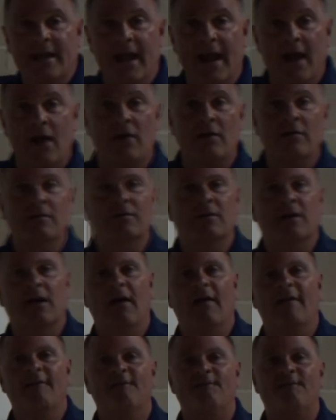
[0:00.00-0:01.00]
there
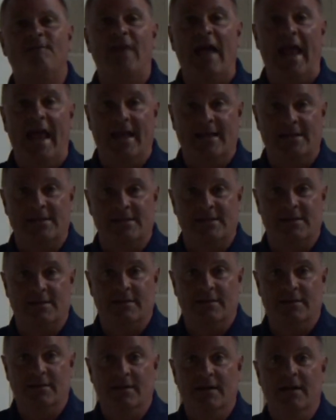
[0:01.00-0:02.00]

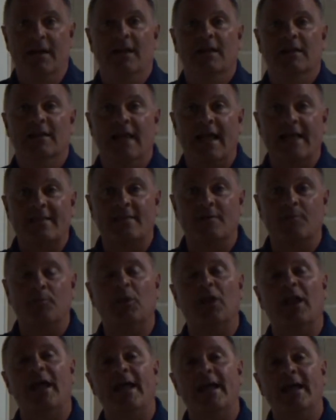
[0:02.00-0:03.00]
fast. Let
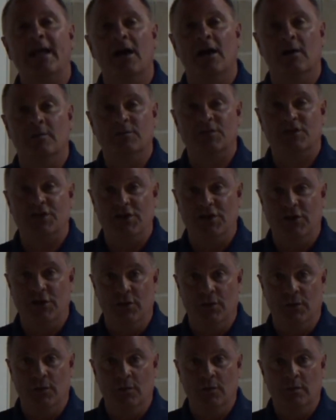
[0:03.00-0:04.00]
the play come to
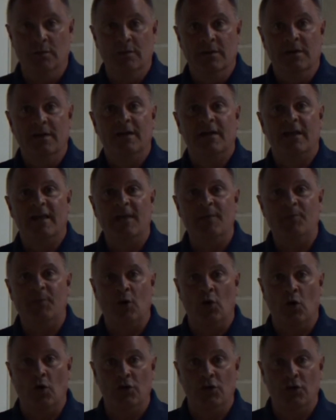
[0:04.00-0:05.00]
you. Keep
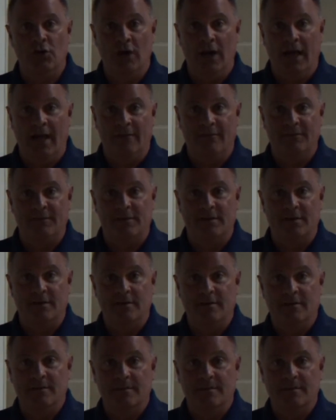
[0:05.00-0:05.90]
it on your left.